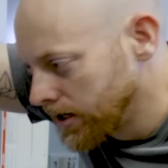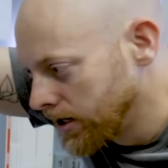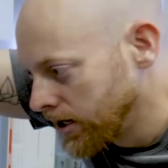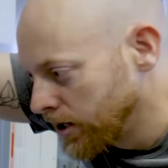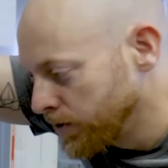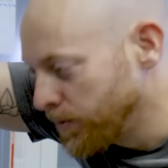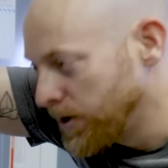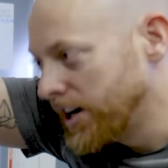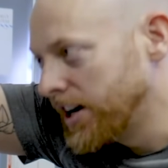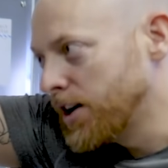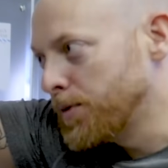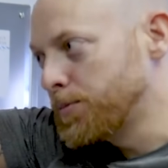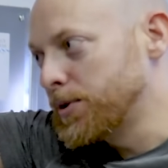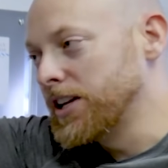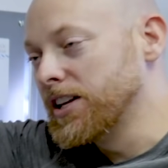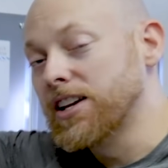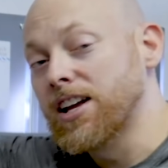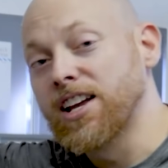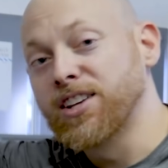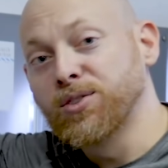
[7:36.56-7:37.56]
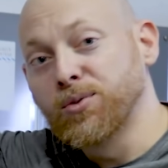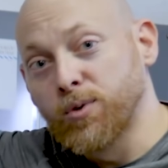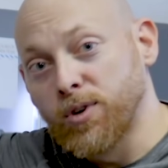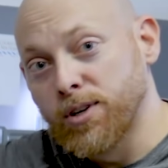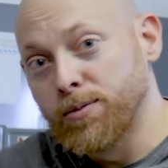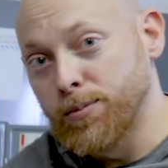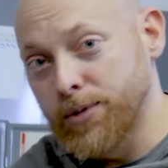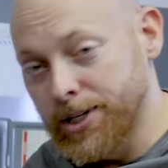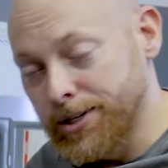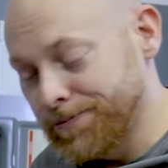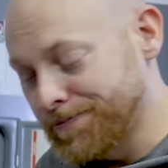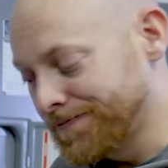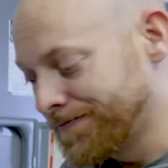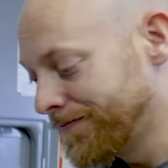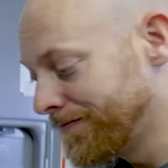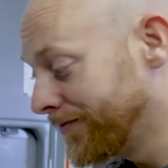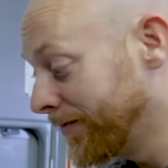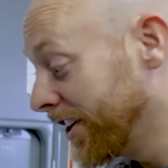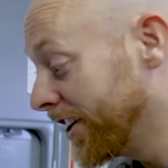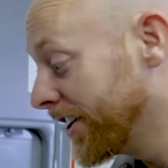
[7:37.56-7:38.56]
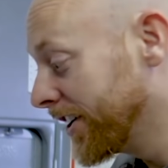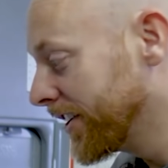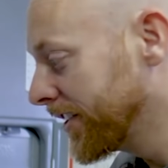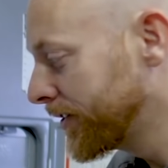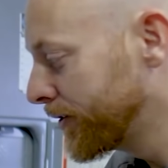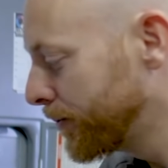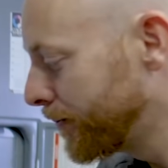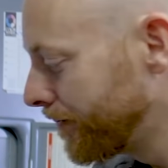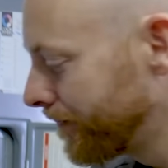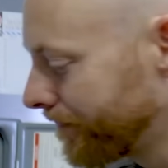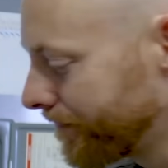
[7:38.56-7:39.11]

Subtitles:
It might not be a nice one, but there it is.